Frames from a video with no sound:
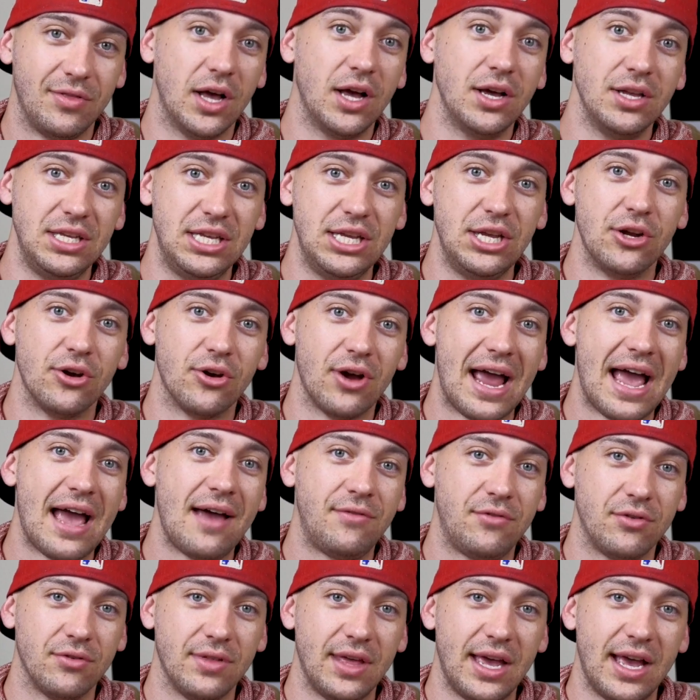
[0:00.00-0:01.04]
a year
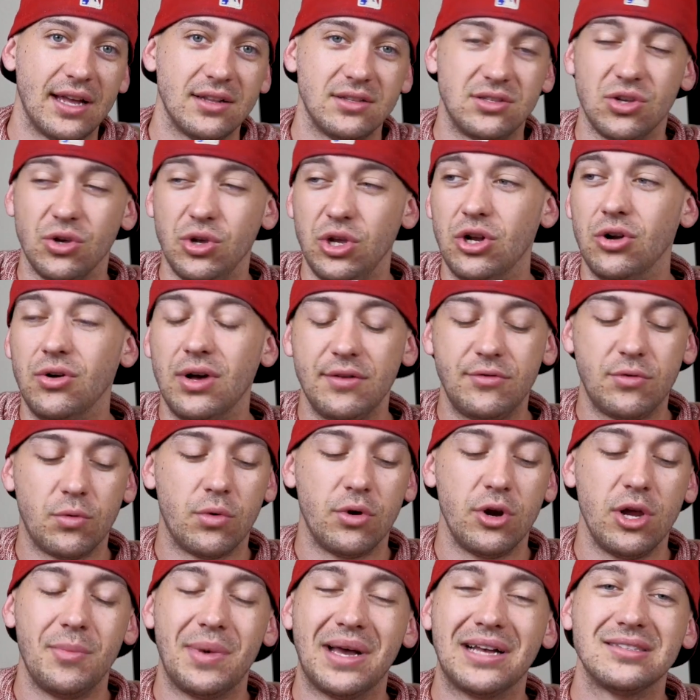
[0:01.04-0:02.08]
after that. So you don't have to
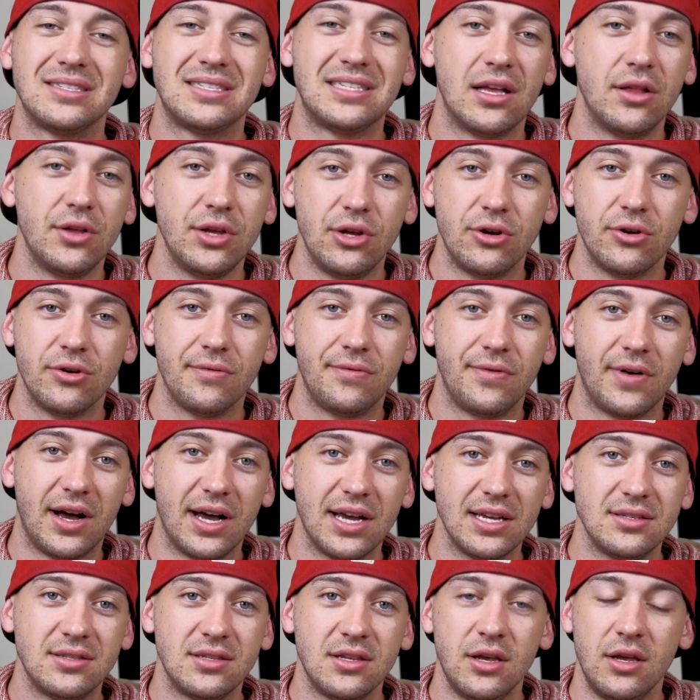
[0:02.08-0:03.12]
worry about selling your
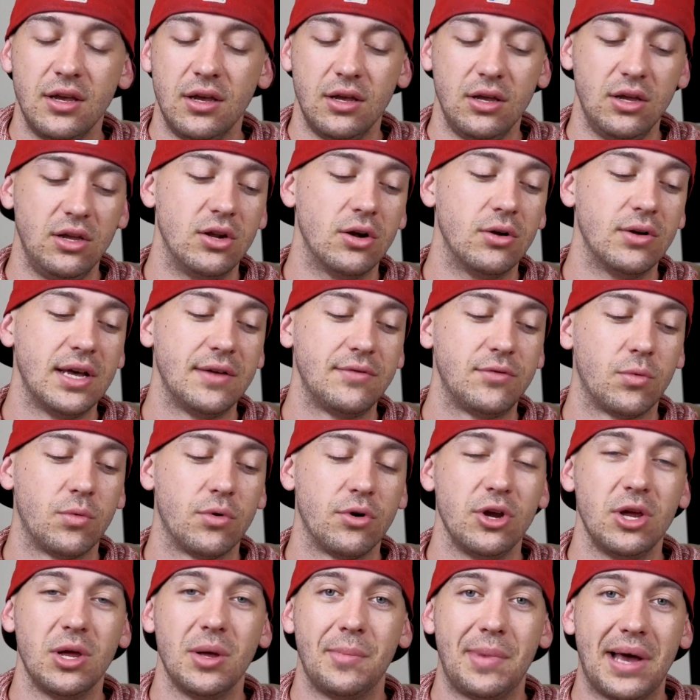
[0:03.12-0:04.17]
device, you don't have to
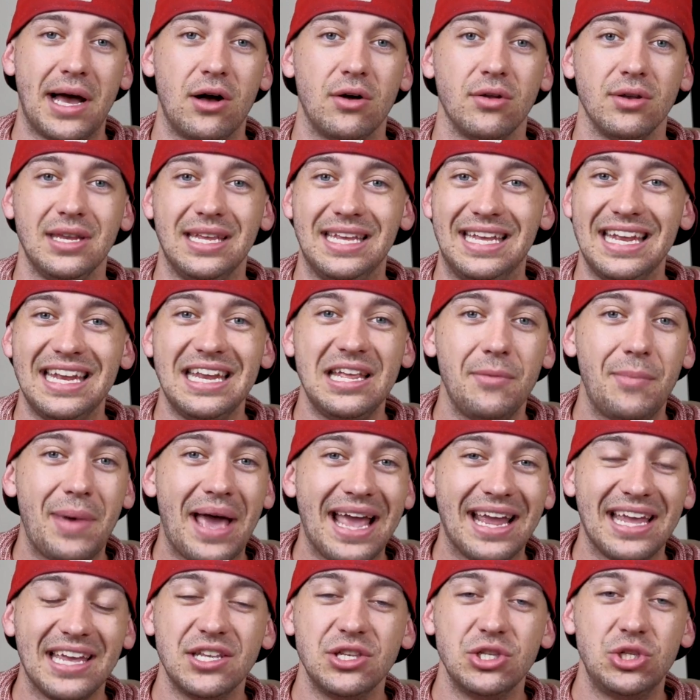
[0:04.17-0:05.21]
worry about getting
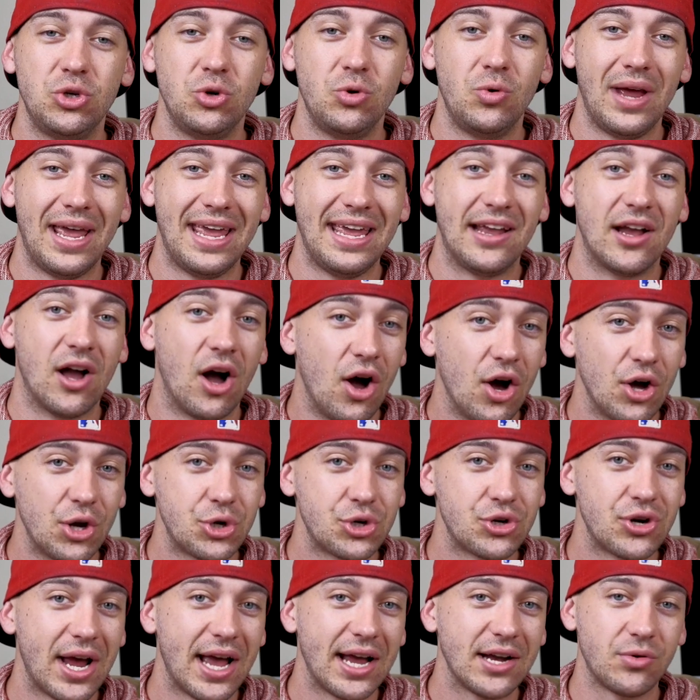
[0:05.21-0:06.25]
back into a
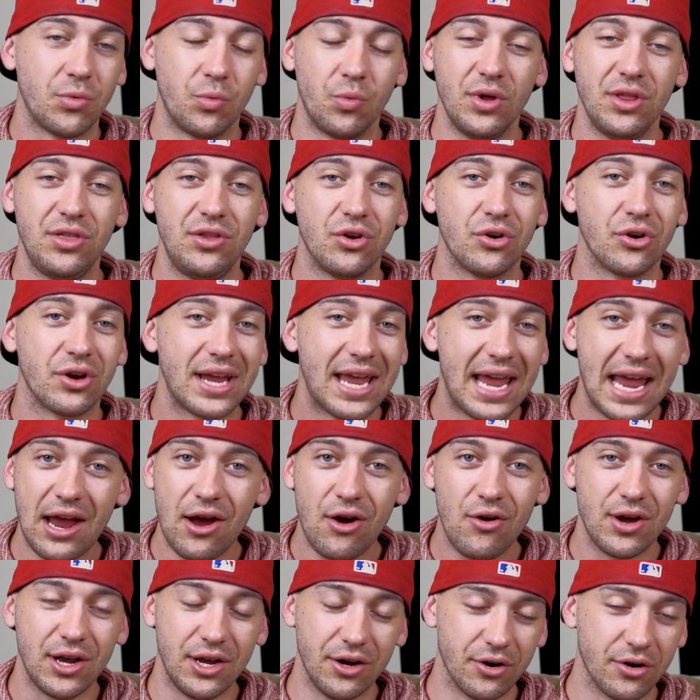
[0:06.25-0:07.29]
contract with your
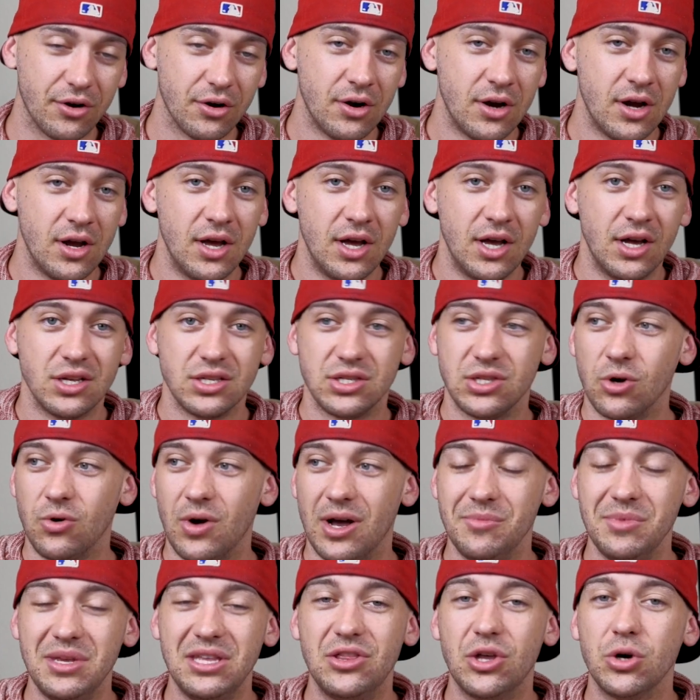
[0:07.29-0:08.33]
carrier. So,
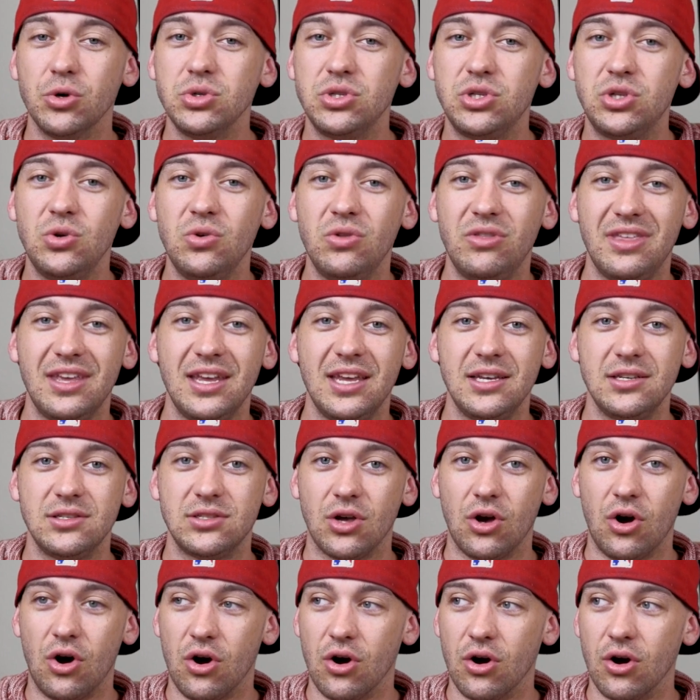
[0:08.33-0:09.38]
I mean, those two
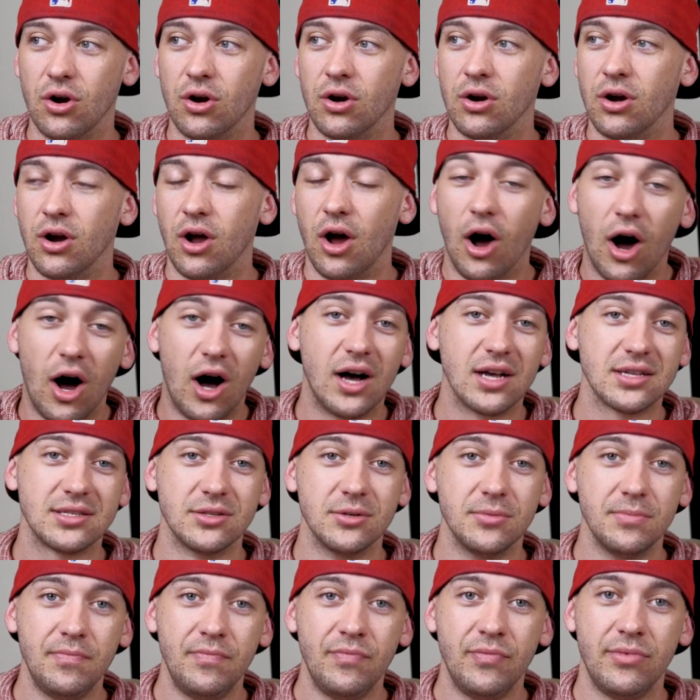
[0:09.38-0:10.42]
things are
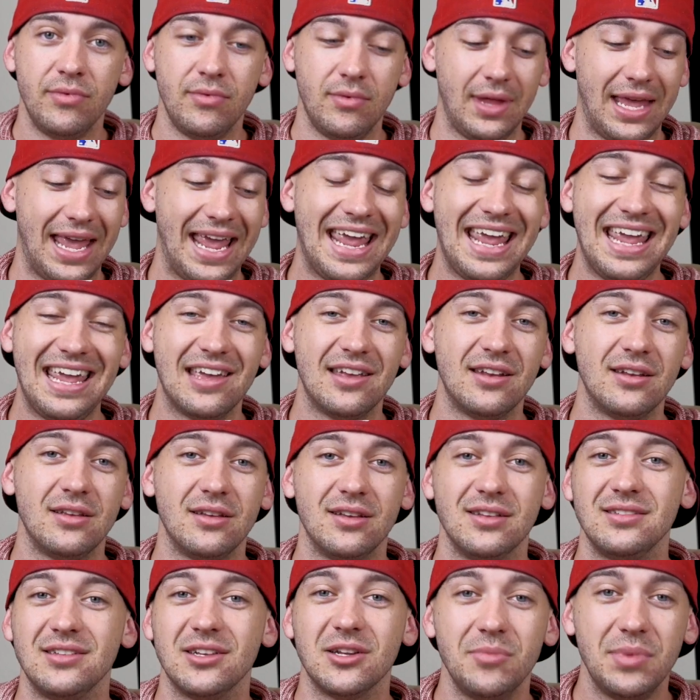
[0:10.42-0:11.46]
awesome, and
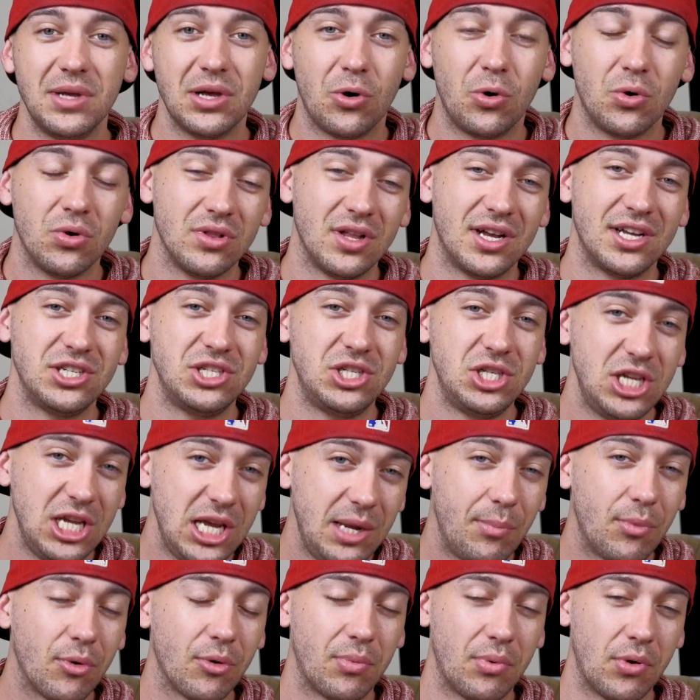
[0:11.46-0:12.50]
it's going to be a whole lot
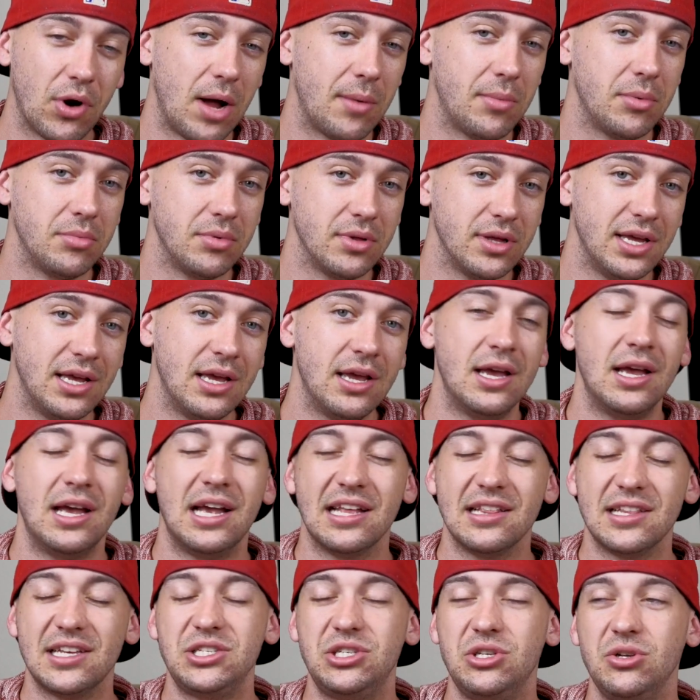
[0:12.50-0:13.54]
cheaper probably,
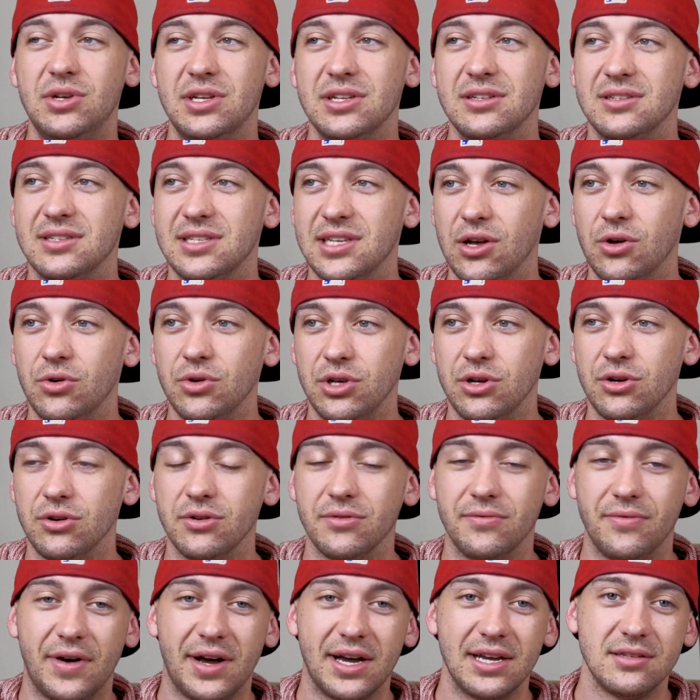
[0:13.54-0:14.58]
unless you can sell your
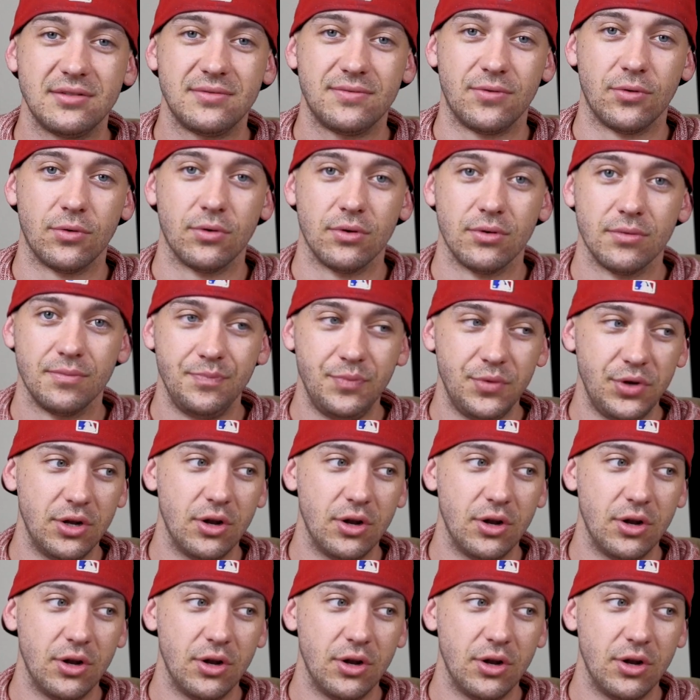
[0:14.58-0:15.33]
device for,